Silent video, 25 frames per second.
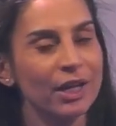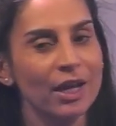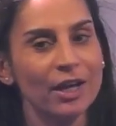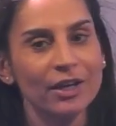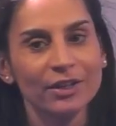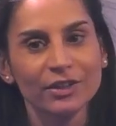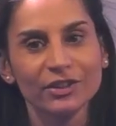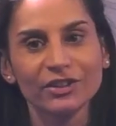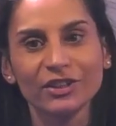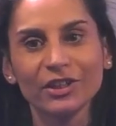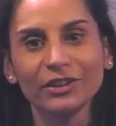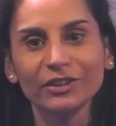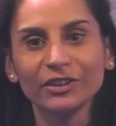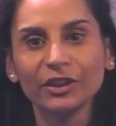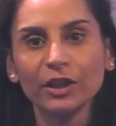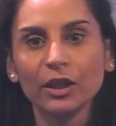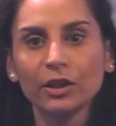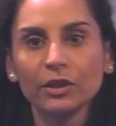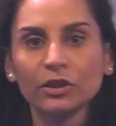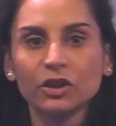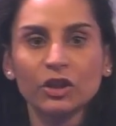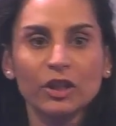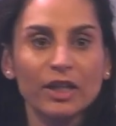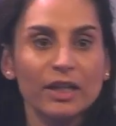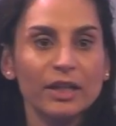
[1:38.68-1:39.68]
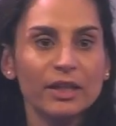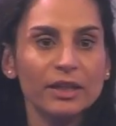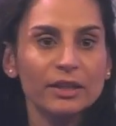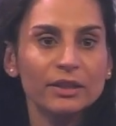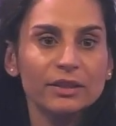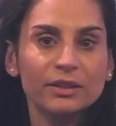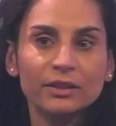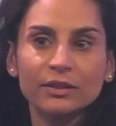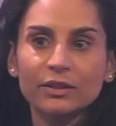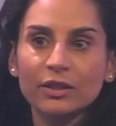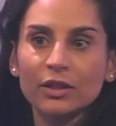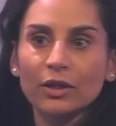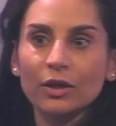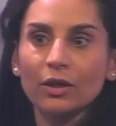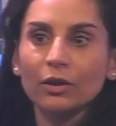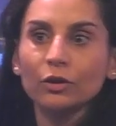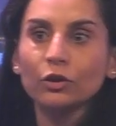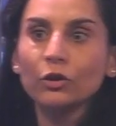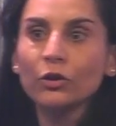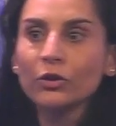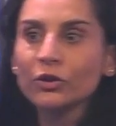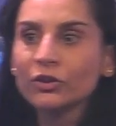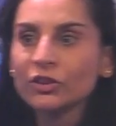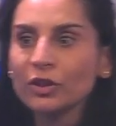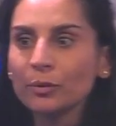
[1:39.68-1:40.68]
Sandke is the
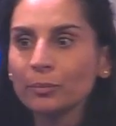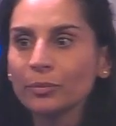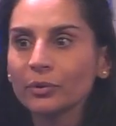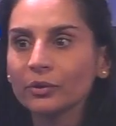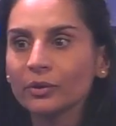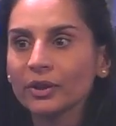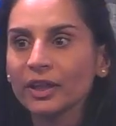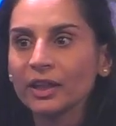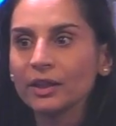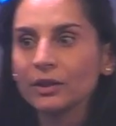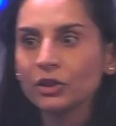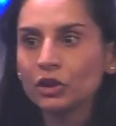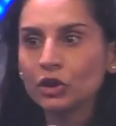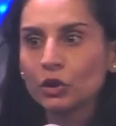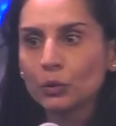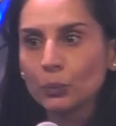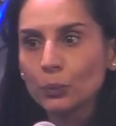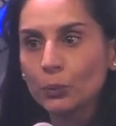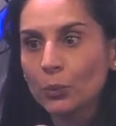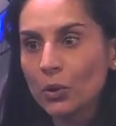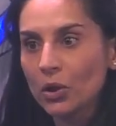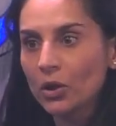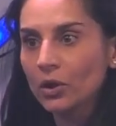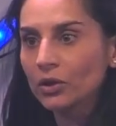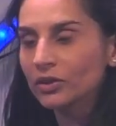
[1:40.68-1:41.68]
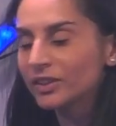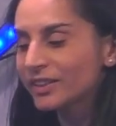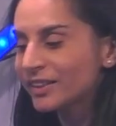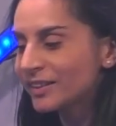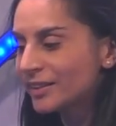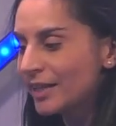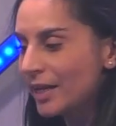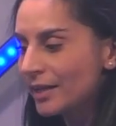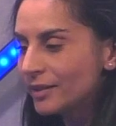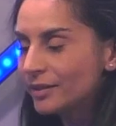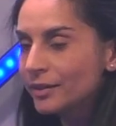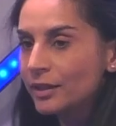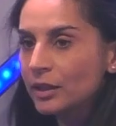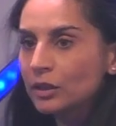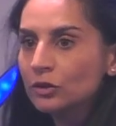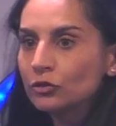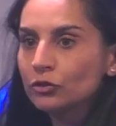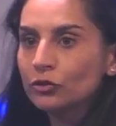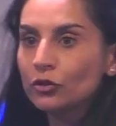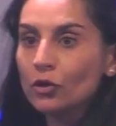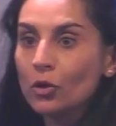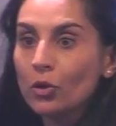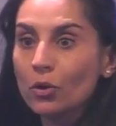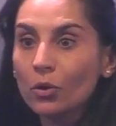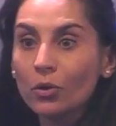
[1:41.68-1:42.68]
Luxembourgish word standing
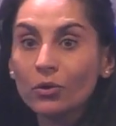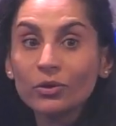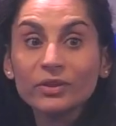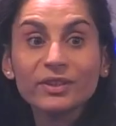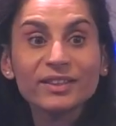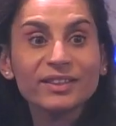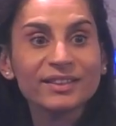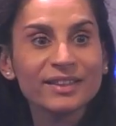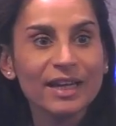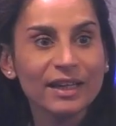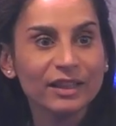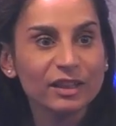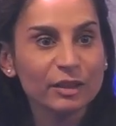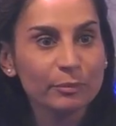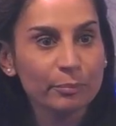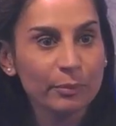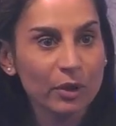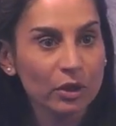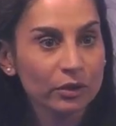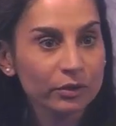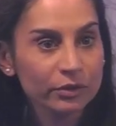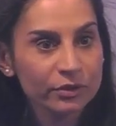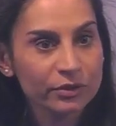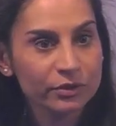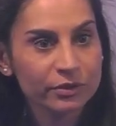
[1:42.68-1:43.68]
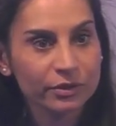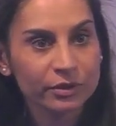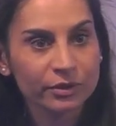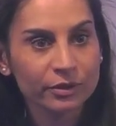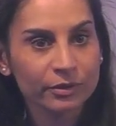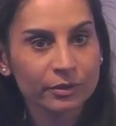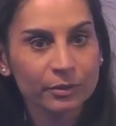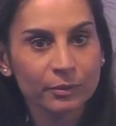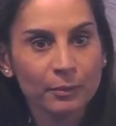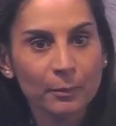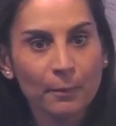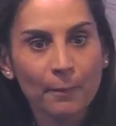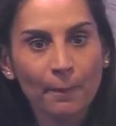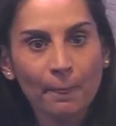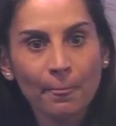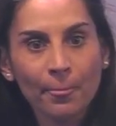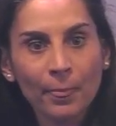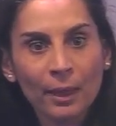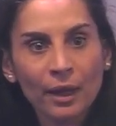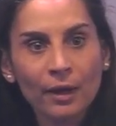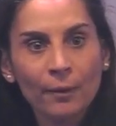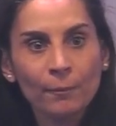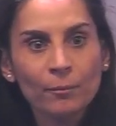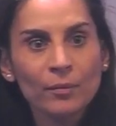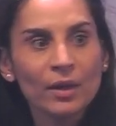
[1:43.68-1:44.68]
for sandbox.
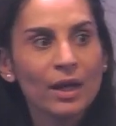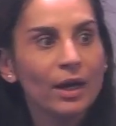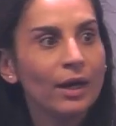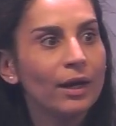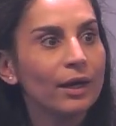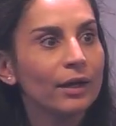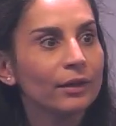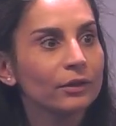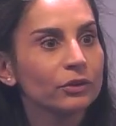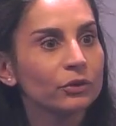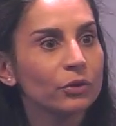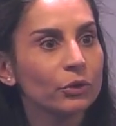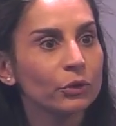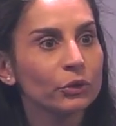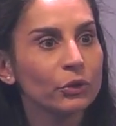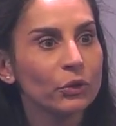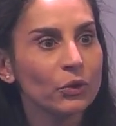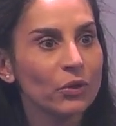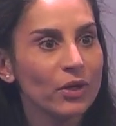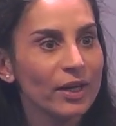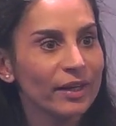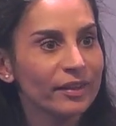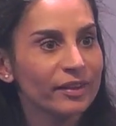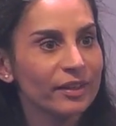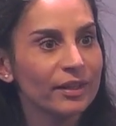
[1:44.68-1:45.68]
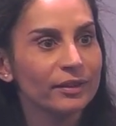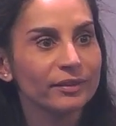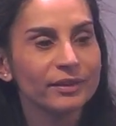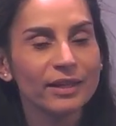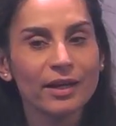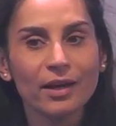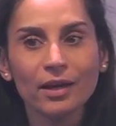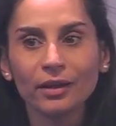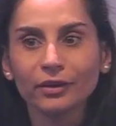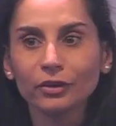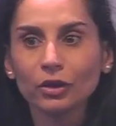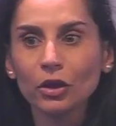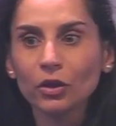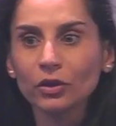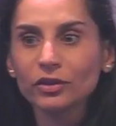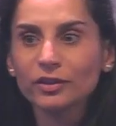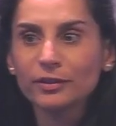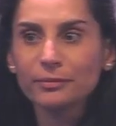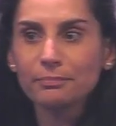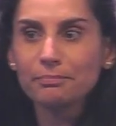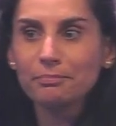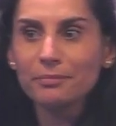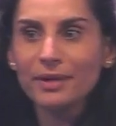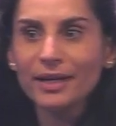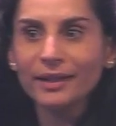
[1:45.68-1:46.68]
I don't know, I think there are
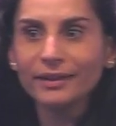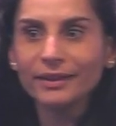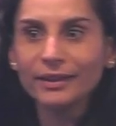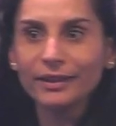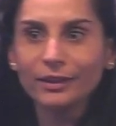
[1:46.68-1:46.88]
not many